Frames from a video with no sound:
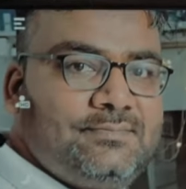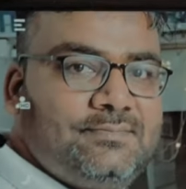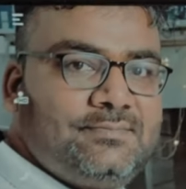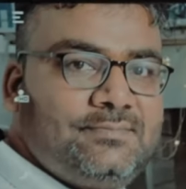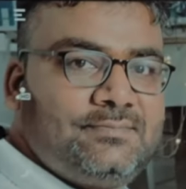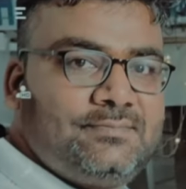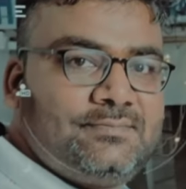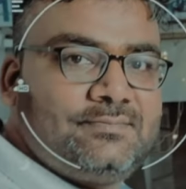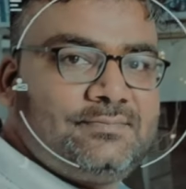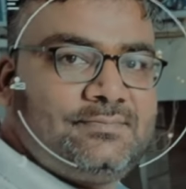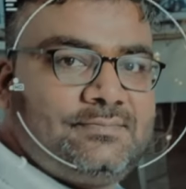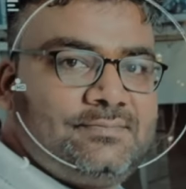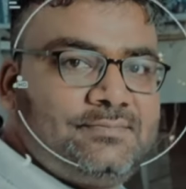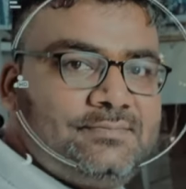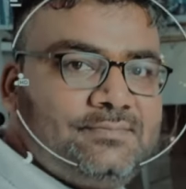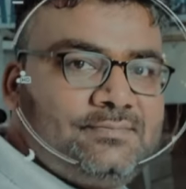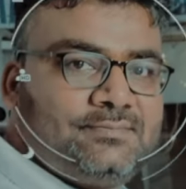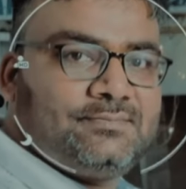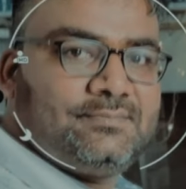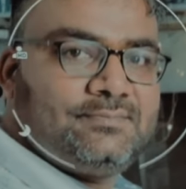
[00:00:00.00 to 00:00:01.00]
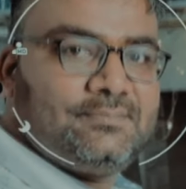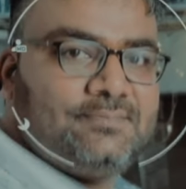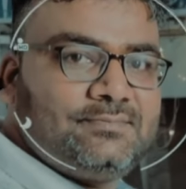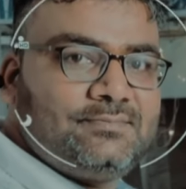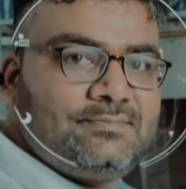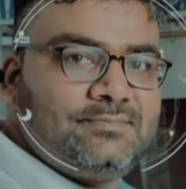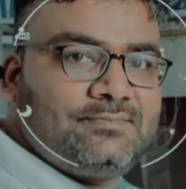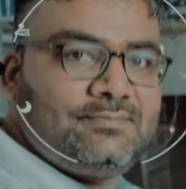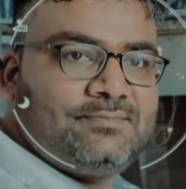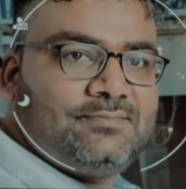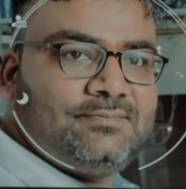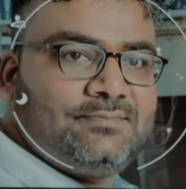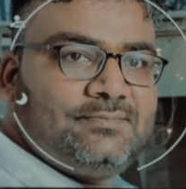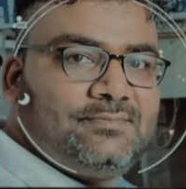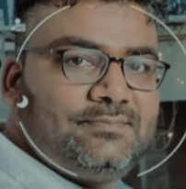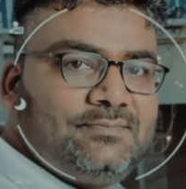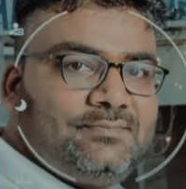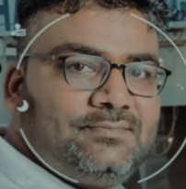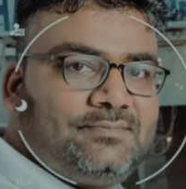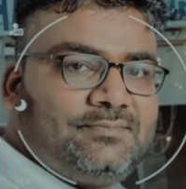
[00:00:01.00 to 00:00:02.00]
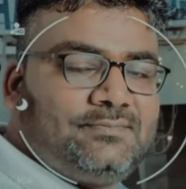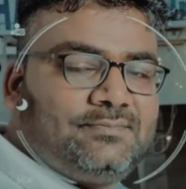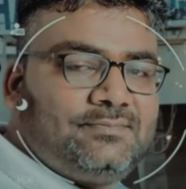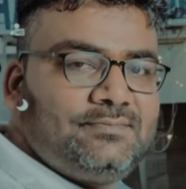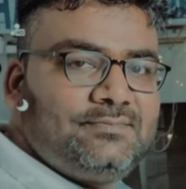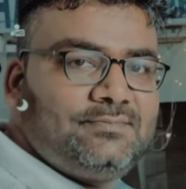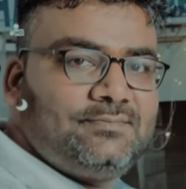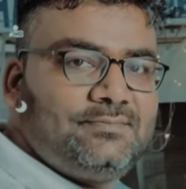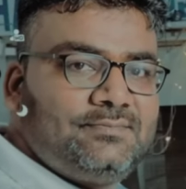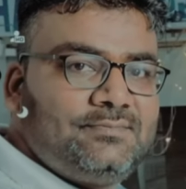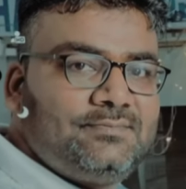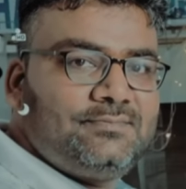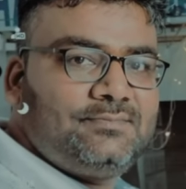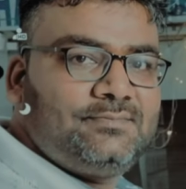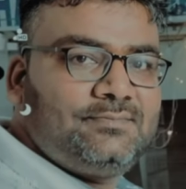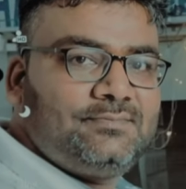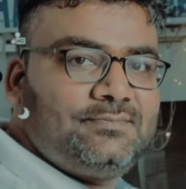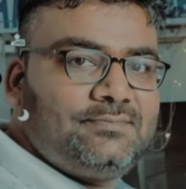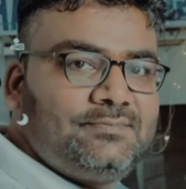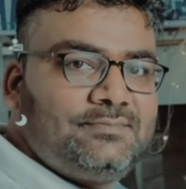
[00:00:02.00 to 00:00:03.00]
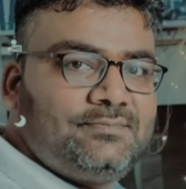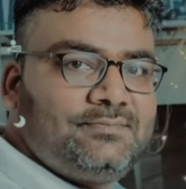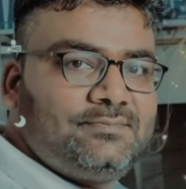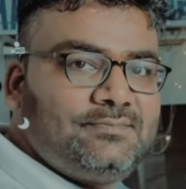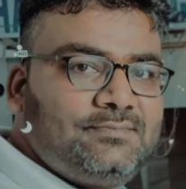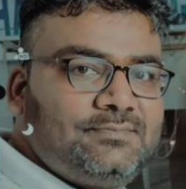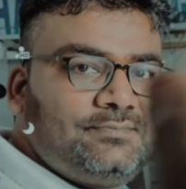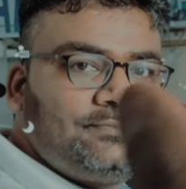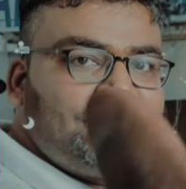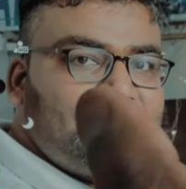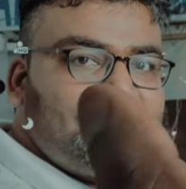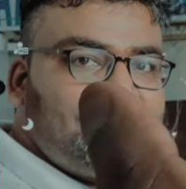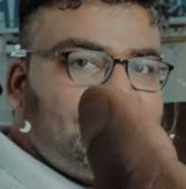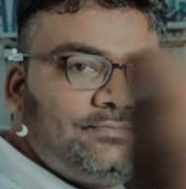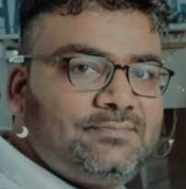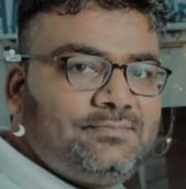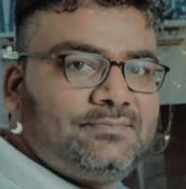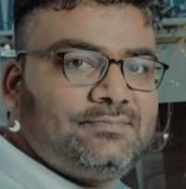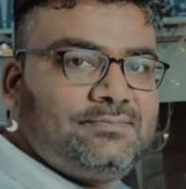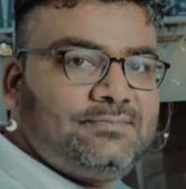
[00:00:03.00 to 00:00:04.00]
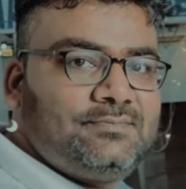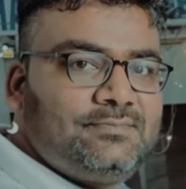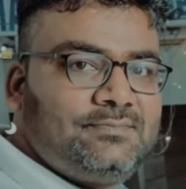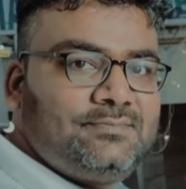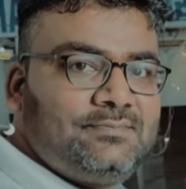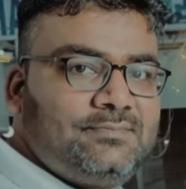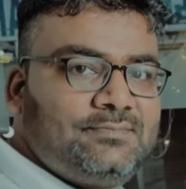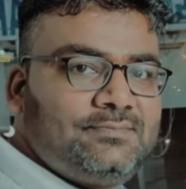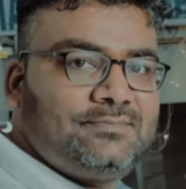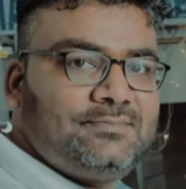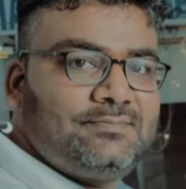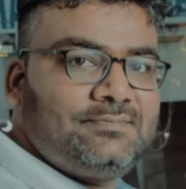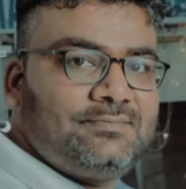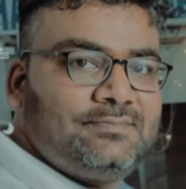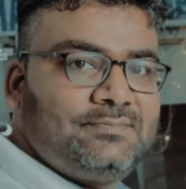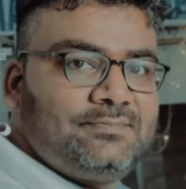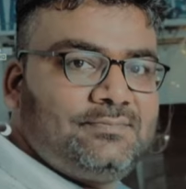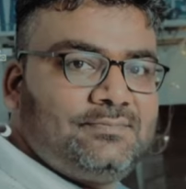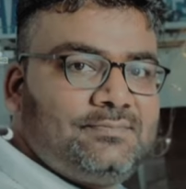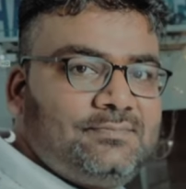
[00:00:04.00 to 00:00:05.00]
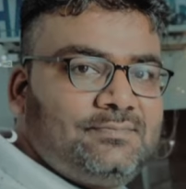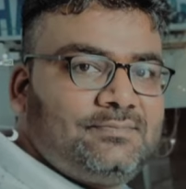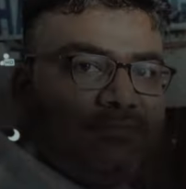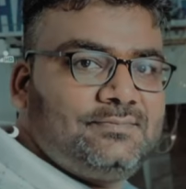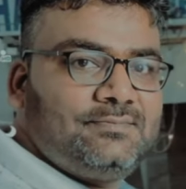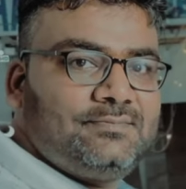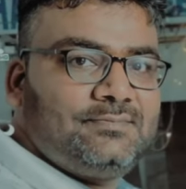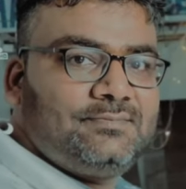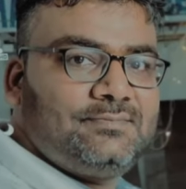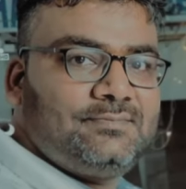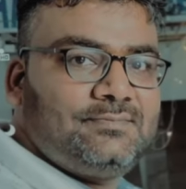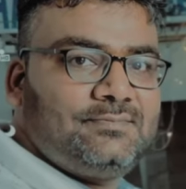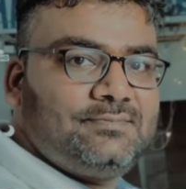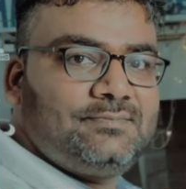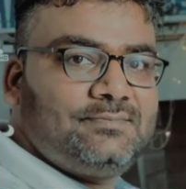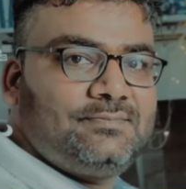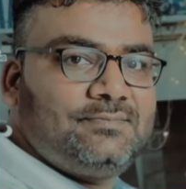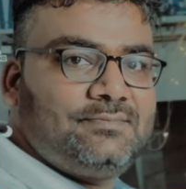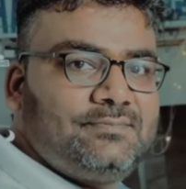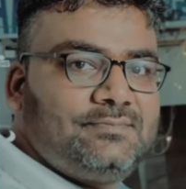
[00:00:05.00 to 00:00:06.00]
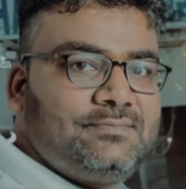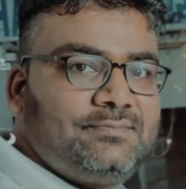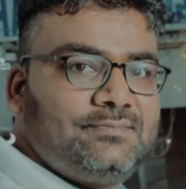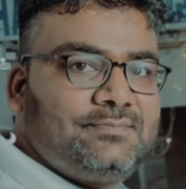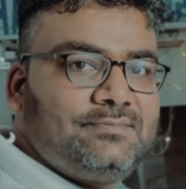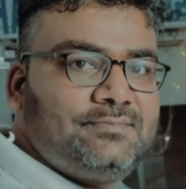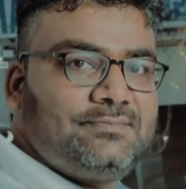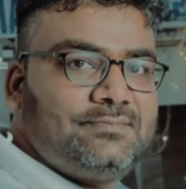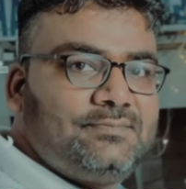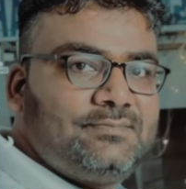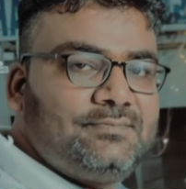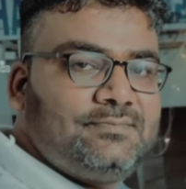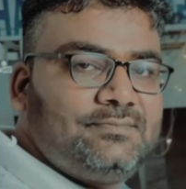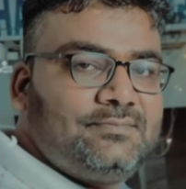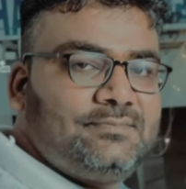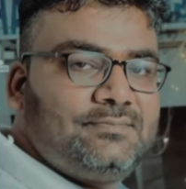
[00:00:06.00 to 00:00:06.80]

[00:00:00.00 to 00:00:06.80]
[no speech]